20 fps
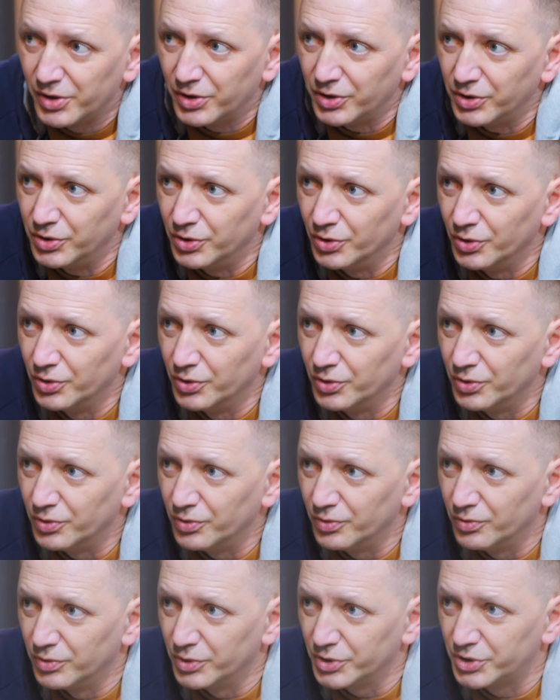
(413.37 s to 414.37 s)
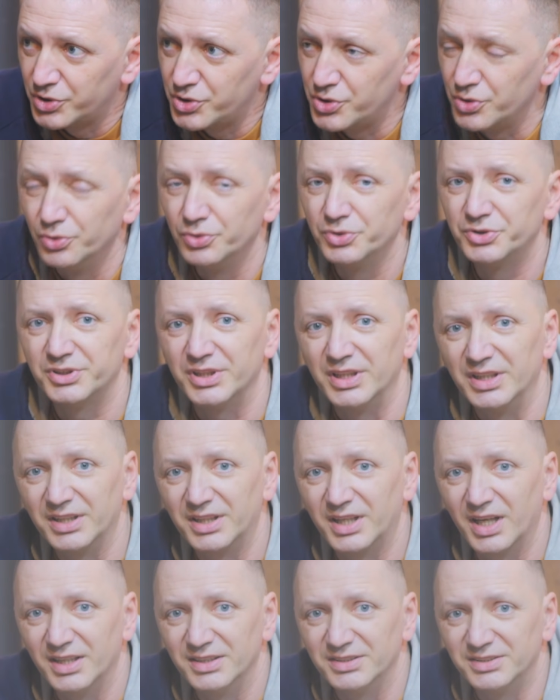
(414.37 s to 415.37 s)
you would choose in
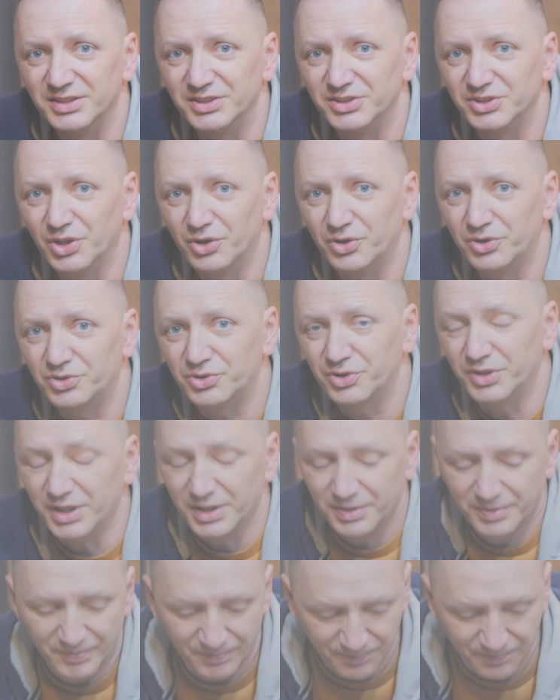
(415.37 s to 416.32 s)
case it's your tree.